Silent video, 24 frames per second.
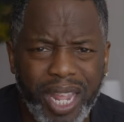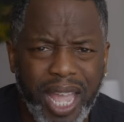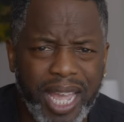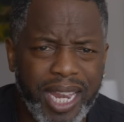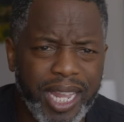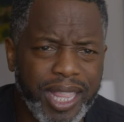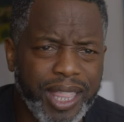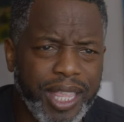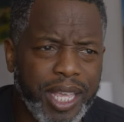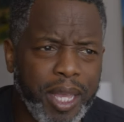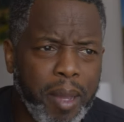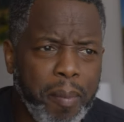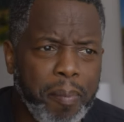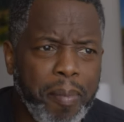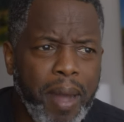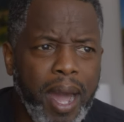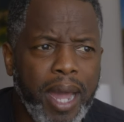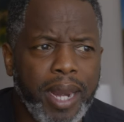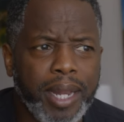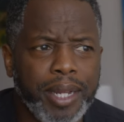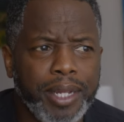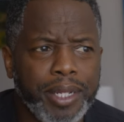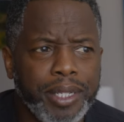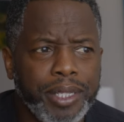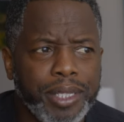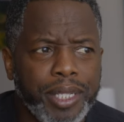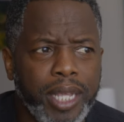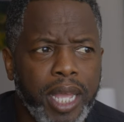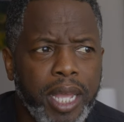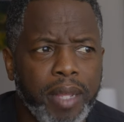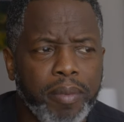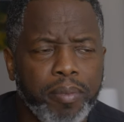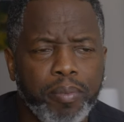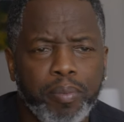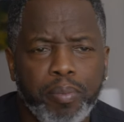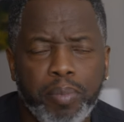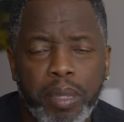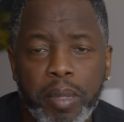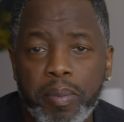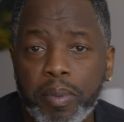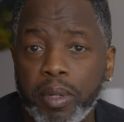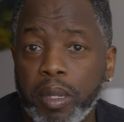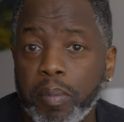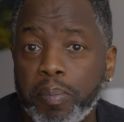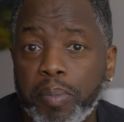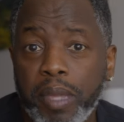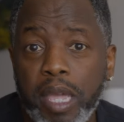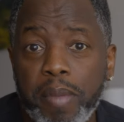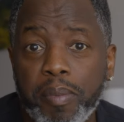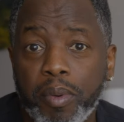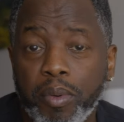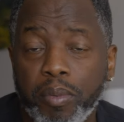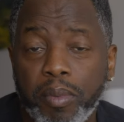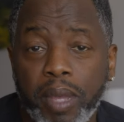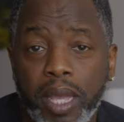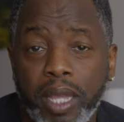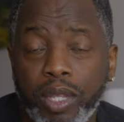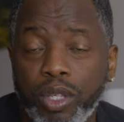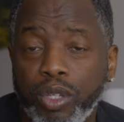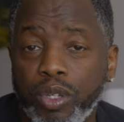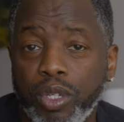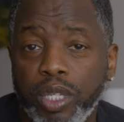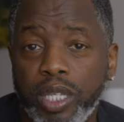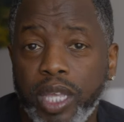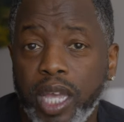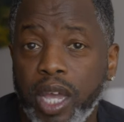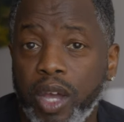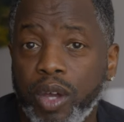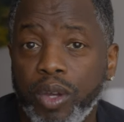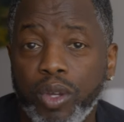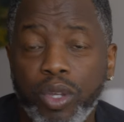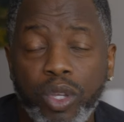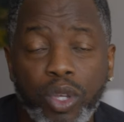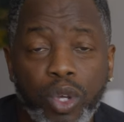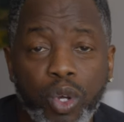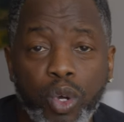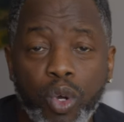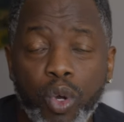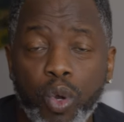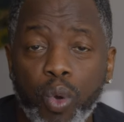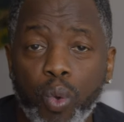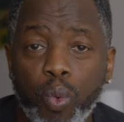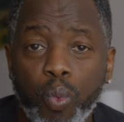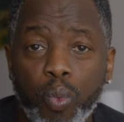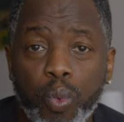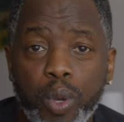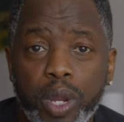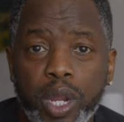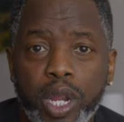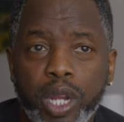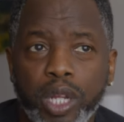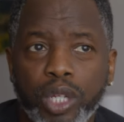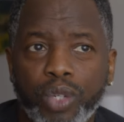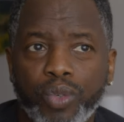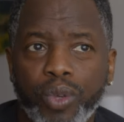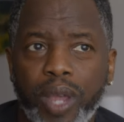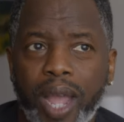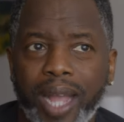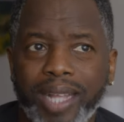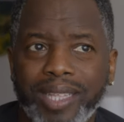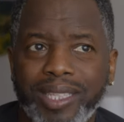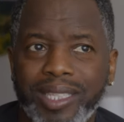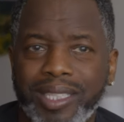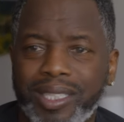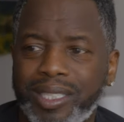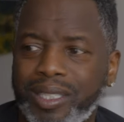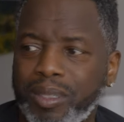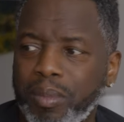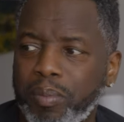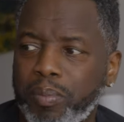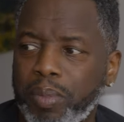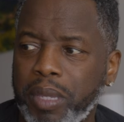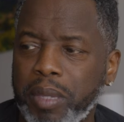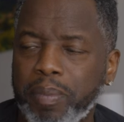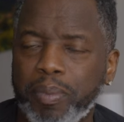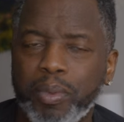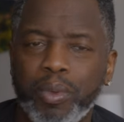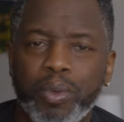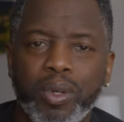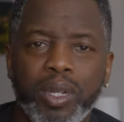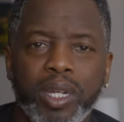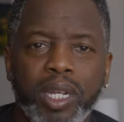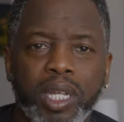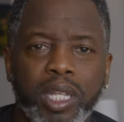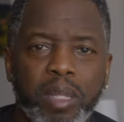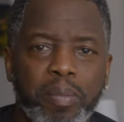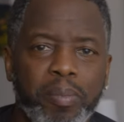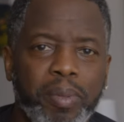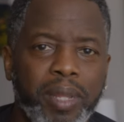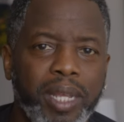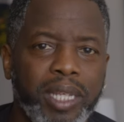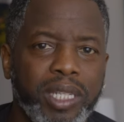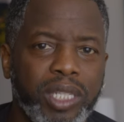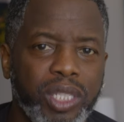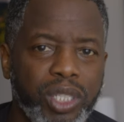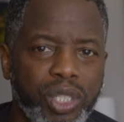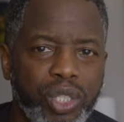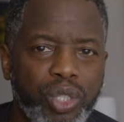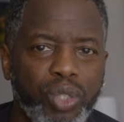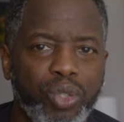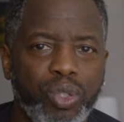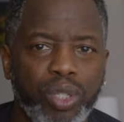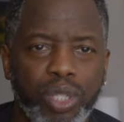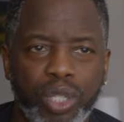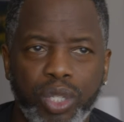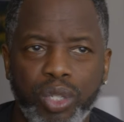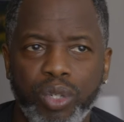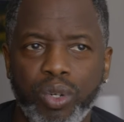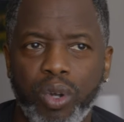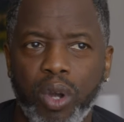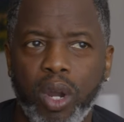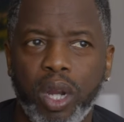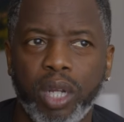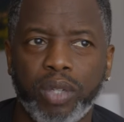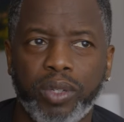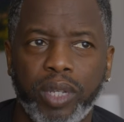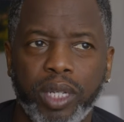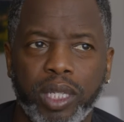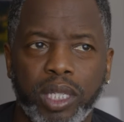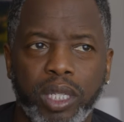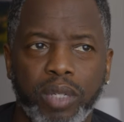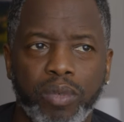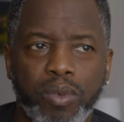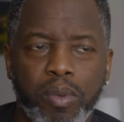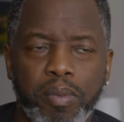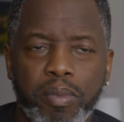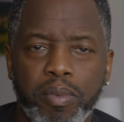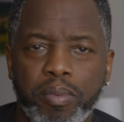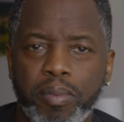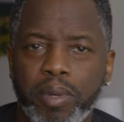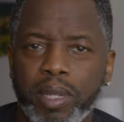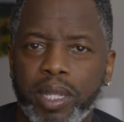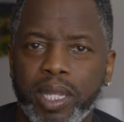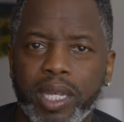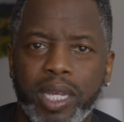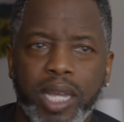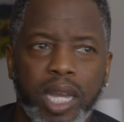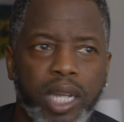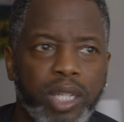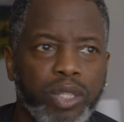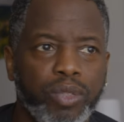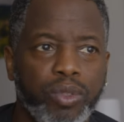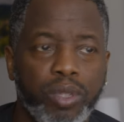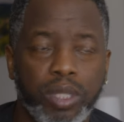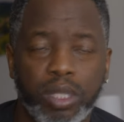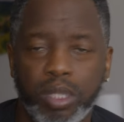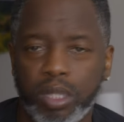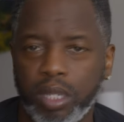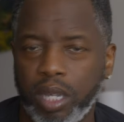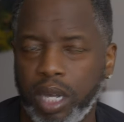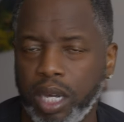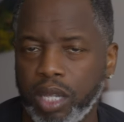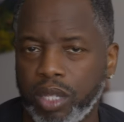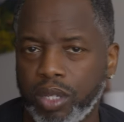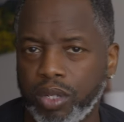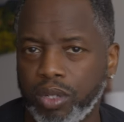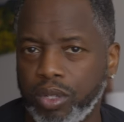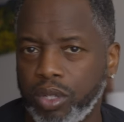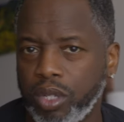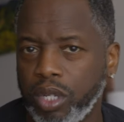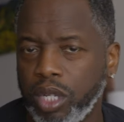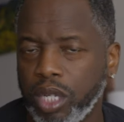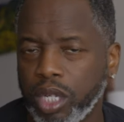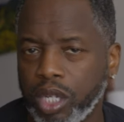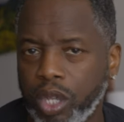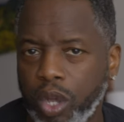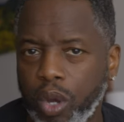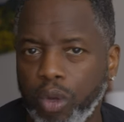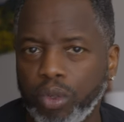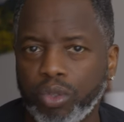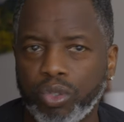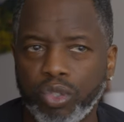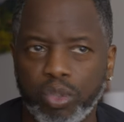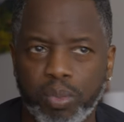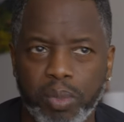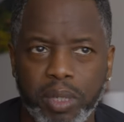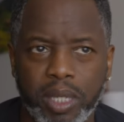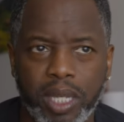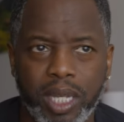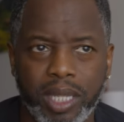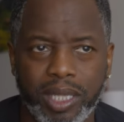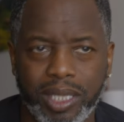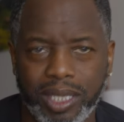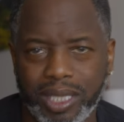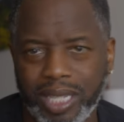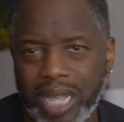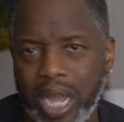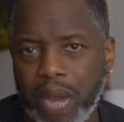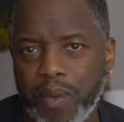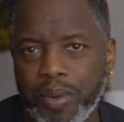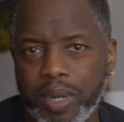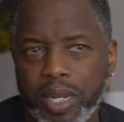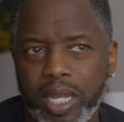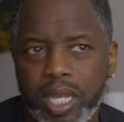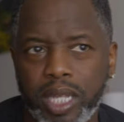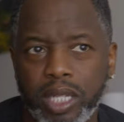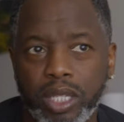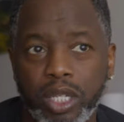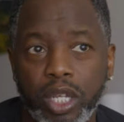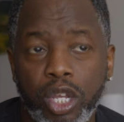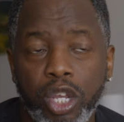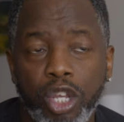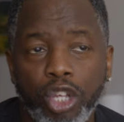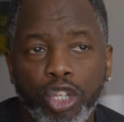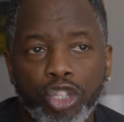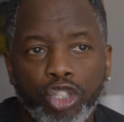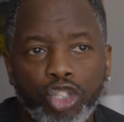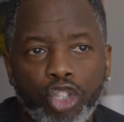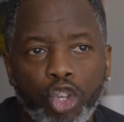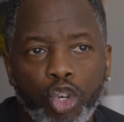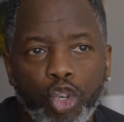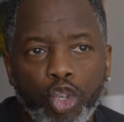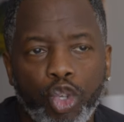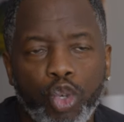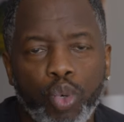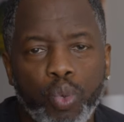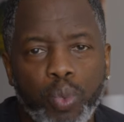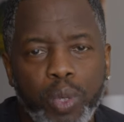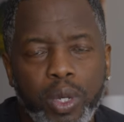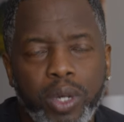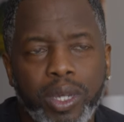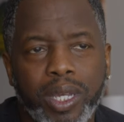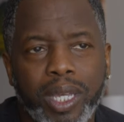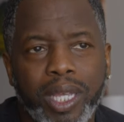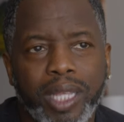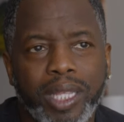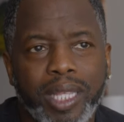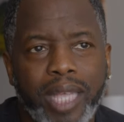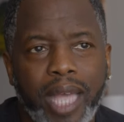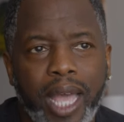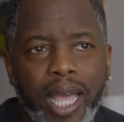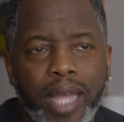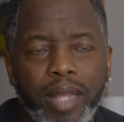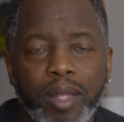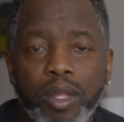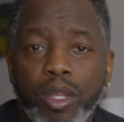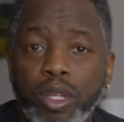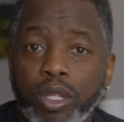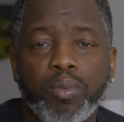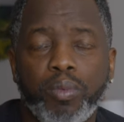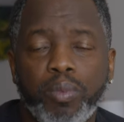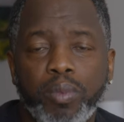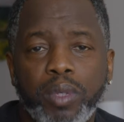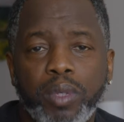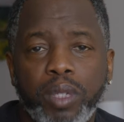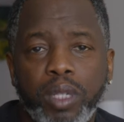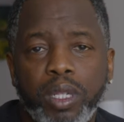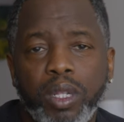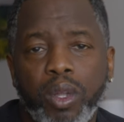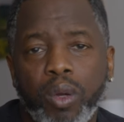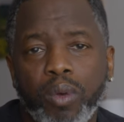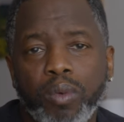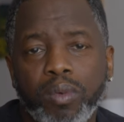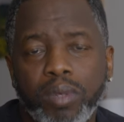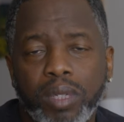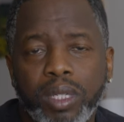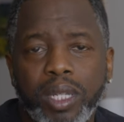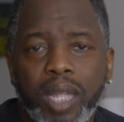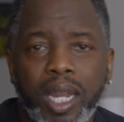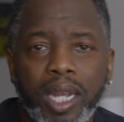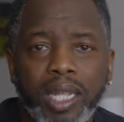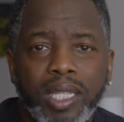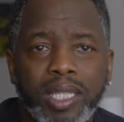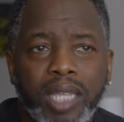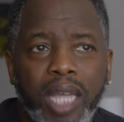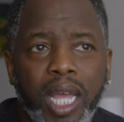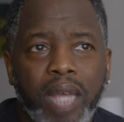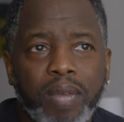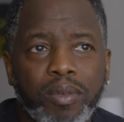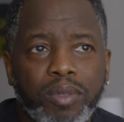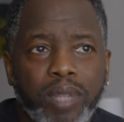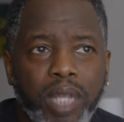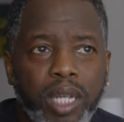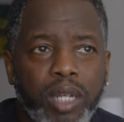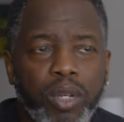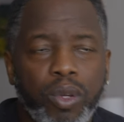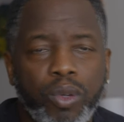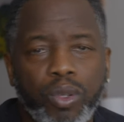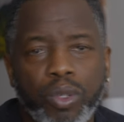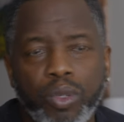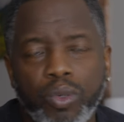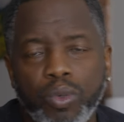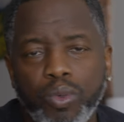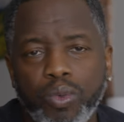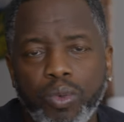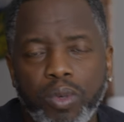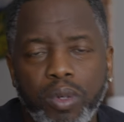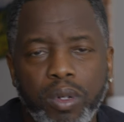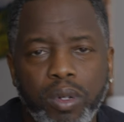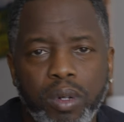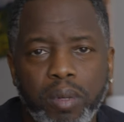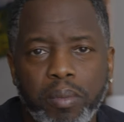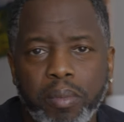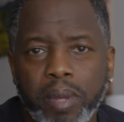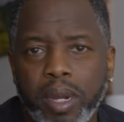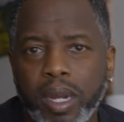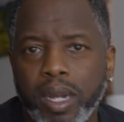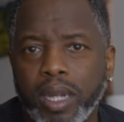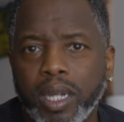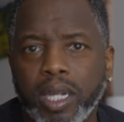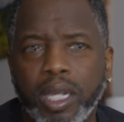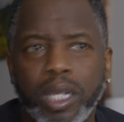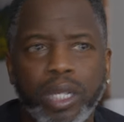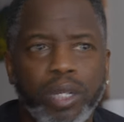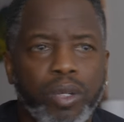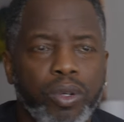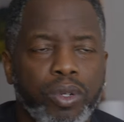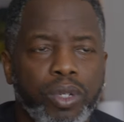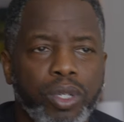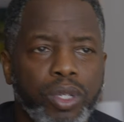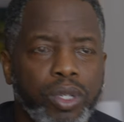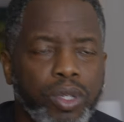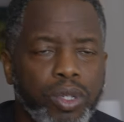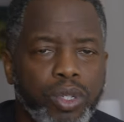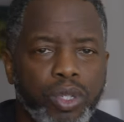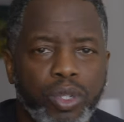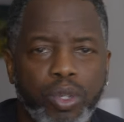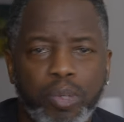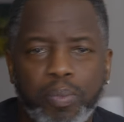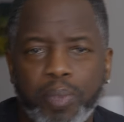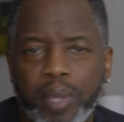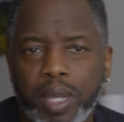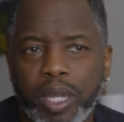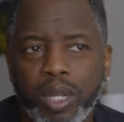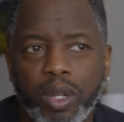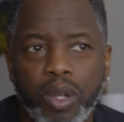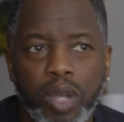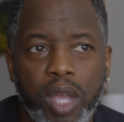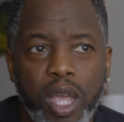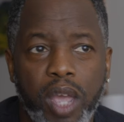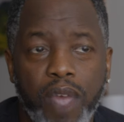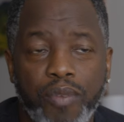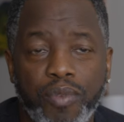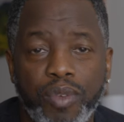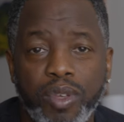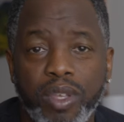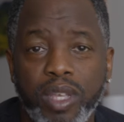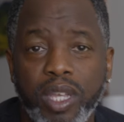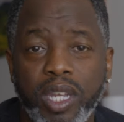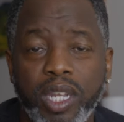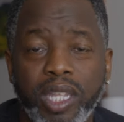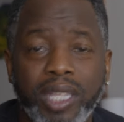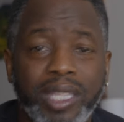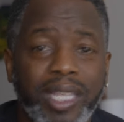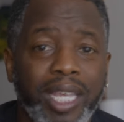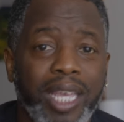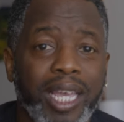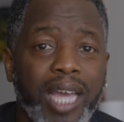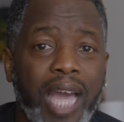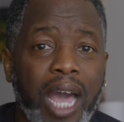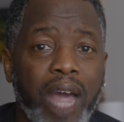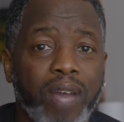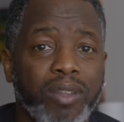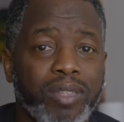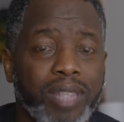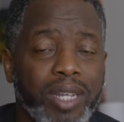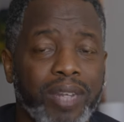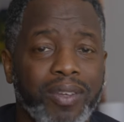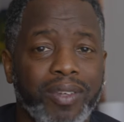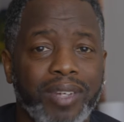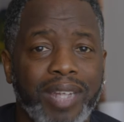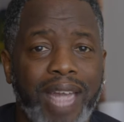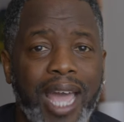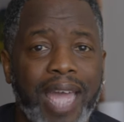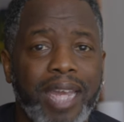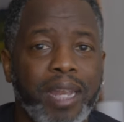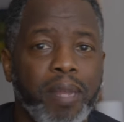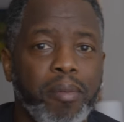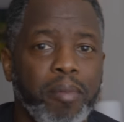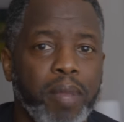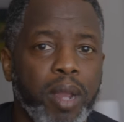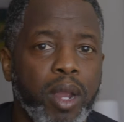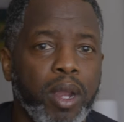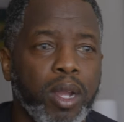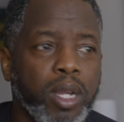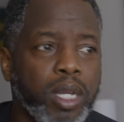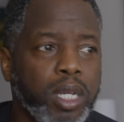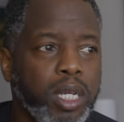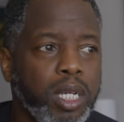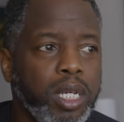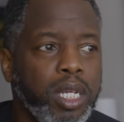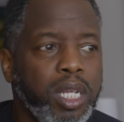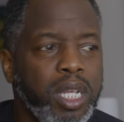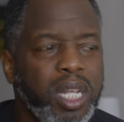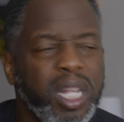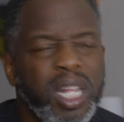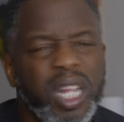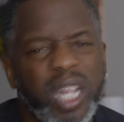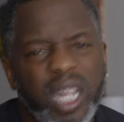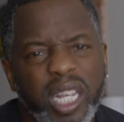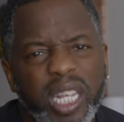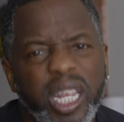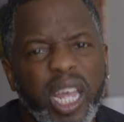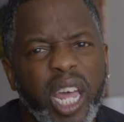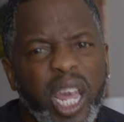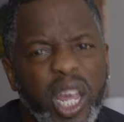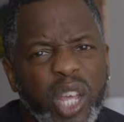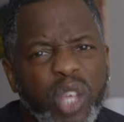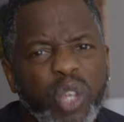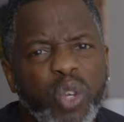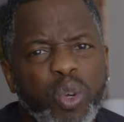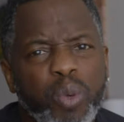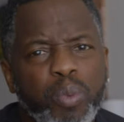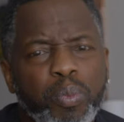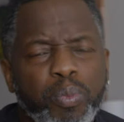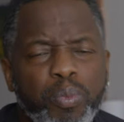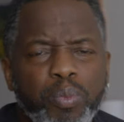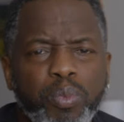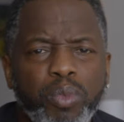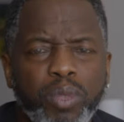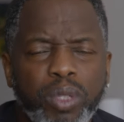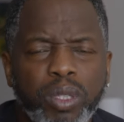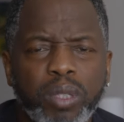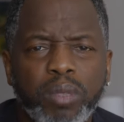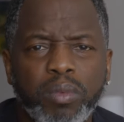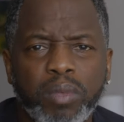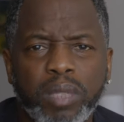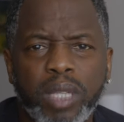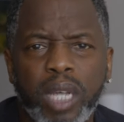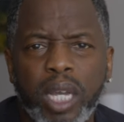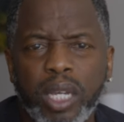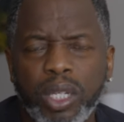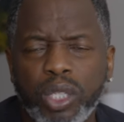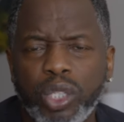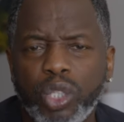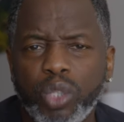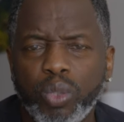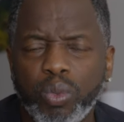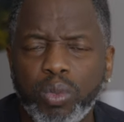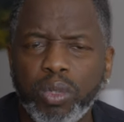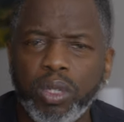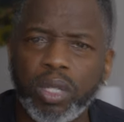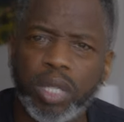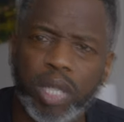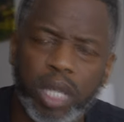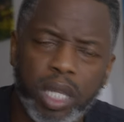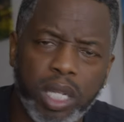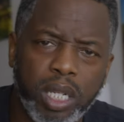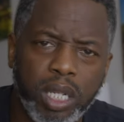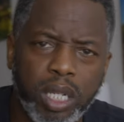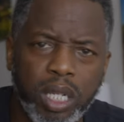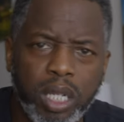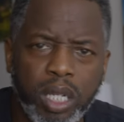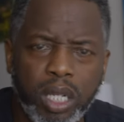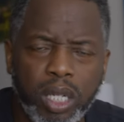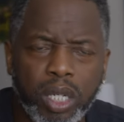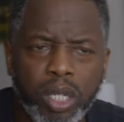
And the thing about it is that people are people, man. We're attracted to people in other places. Usually you are attracted to women from other countries and other cultures because it's how it is. So you will get that. You know, a lot of times they know you American or European, or if you anything outside of Latin America, yeah, you sometimes you will get,